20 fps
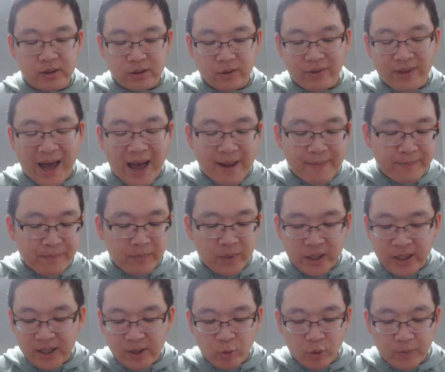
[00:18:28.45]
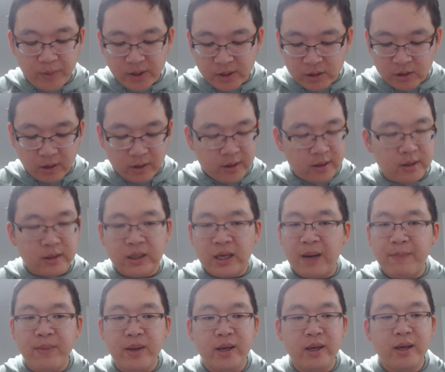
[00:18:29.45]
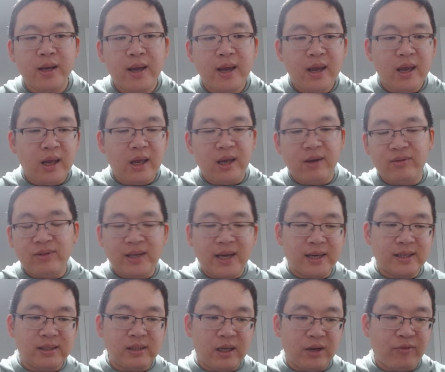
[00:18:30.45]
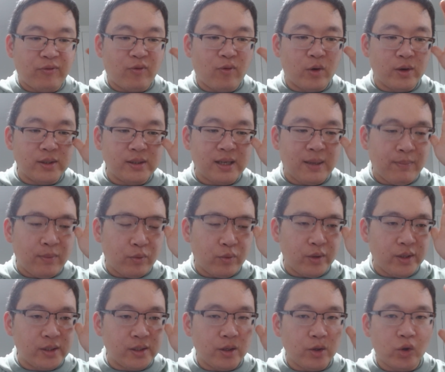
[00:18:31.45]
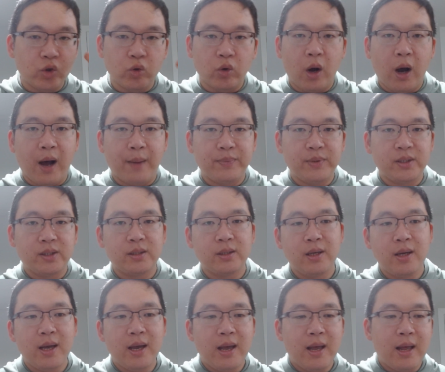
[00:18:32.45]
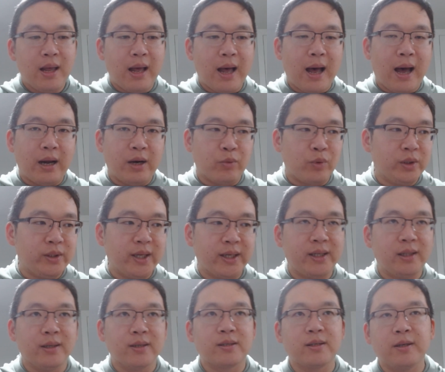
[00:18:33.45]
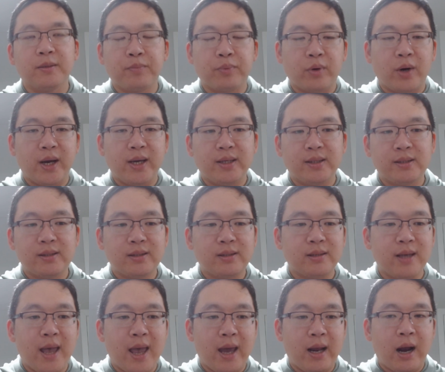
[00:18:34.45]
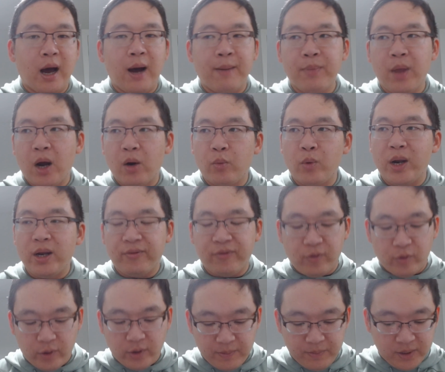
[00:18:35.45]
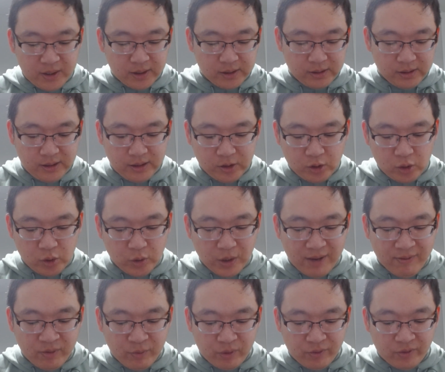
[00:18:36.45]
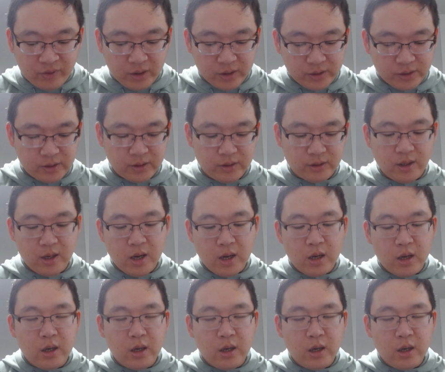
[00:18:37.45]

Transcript: So that money will be starting to come in if Tesla for some reason drops at a ridiculous good price and I'm not ready for it because these two haven't reversed.